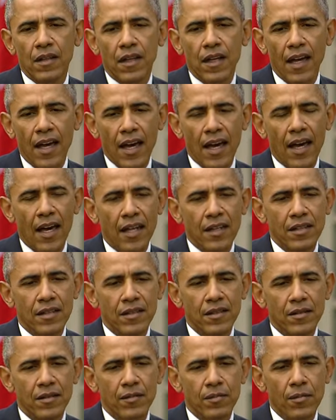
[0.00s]
and
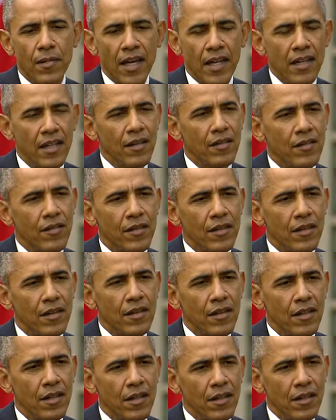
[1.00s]
many of
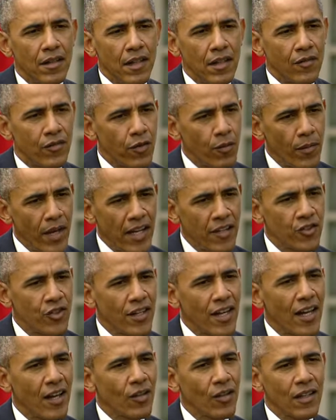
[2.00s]
the information
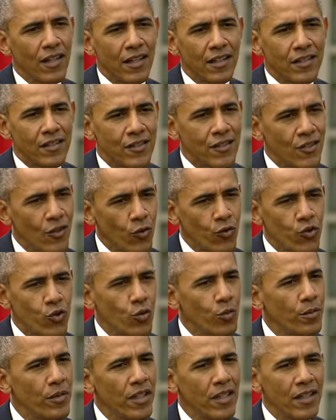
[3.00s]
outlets, social
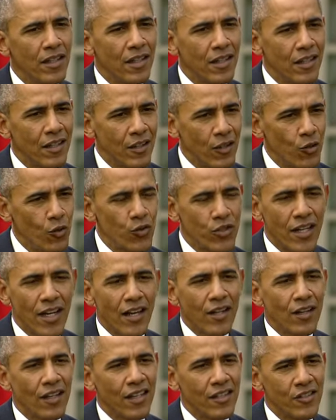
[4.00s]
media, news
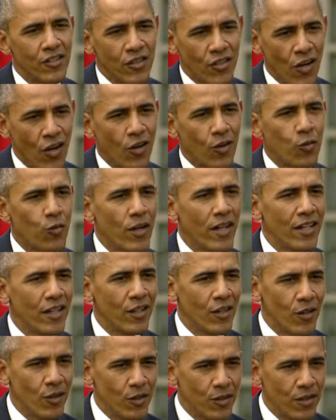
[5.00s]
outlets, talk
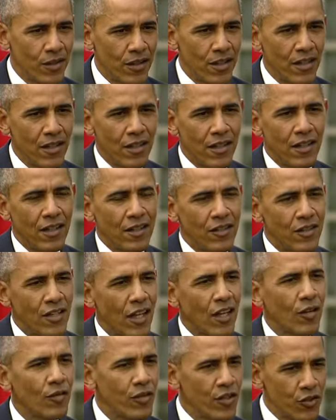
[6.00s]
radio,
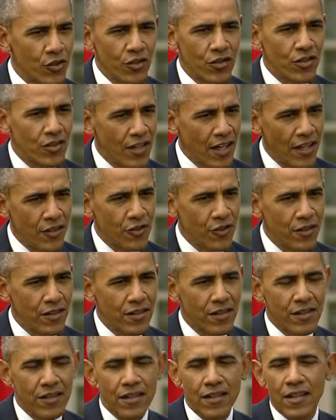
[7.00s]
television
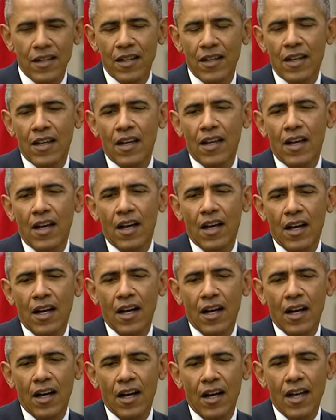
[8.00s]
stations
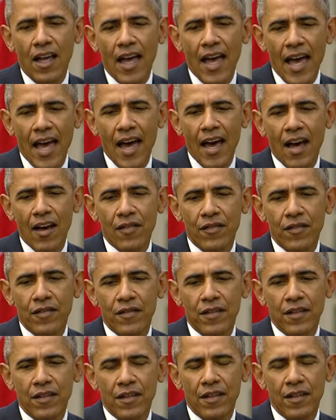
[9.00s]

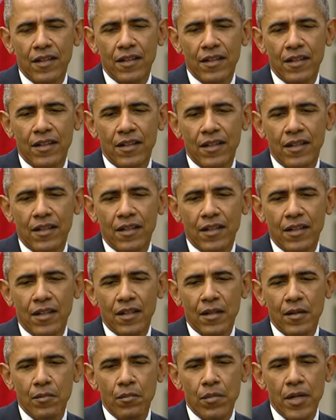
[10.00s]
have
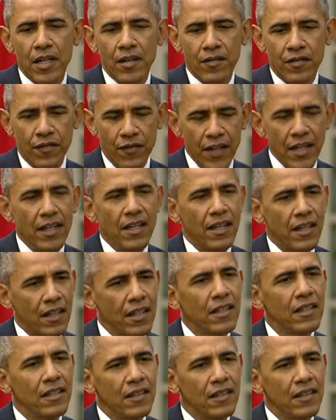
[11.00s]
been feeding